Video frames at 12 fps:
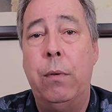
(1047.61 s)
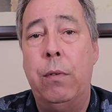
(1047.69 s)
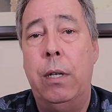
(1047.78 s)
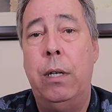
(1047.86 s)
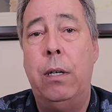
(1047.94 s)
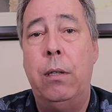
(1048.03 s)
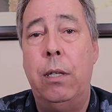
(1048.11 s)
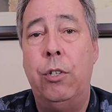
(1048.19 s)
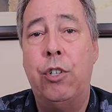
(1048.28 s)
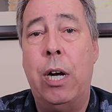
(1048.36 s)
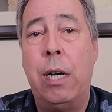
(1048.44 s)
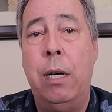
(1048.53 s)
The
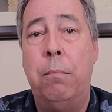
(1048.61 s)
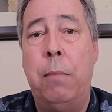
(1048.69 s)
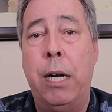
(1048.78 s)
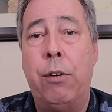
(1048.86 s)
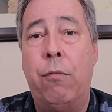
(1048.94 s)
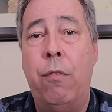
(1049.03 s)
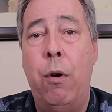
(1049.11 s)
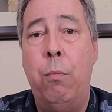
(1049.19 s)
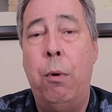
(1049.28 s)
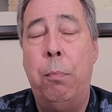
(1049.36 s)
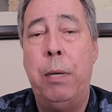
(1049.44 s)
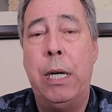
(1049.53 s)
shotgun microphone
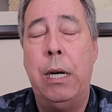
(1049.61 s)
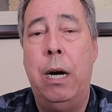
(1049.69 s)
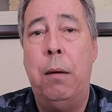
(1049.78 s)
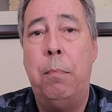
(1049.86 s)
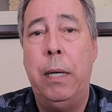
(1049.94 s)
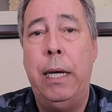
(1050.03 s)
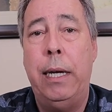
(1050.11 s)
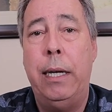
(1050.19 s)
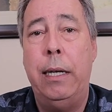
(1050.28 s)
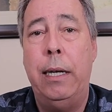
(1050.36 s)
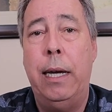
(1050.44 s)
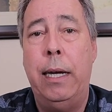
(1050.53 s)
will pick up
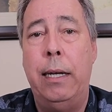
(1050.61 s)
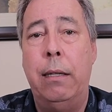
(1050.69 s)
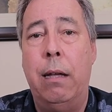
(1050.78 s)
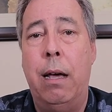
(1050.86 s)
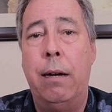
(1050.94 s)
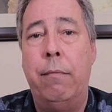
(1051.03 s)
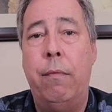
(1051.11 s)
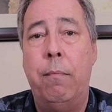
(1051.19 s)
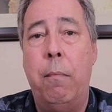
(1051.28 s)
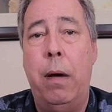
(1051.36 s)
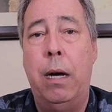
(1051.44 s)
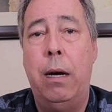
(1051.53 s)
a lot
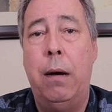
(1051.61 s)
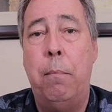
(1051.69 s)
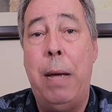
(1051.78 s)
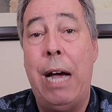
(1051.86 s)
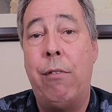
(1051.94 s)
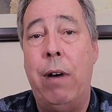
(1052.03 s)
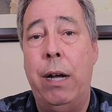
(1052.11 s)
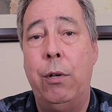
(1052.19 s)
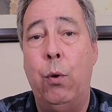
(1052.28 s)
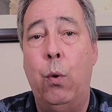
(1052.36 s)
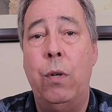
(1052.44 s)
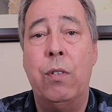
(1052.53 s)
of background
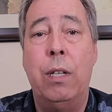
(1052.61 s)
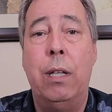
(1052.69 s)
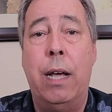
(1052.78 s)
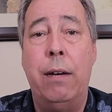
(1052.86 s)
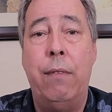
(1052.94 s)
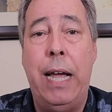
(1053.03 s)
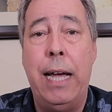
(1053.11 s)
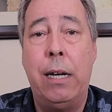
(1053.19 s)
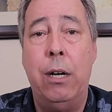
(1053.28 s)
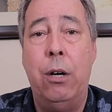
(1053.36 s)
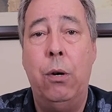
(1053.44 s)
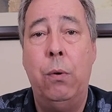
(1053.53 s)
noise, a lot of
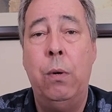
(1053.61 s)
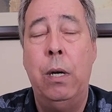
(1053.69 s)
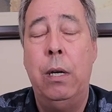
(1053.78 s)
echo,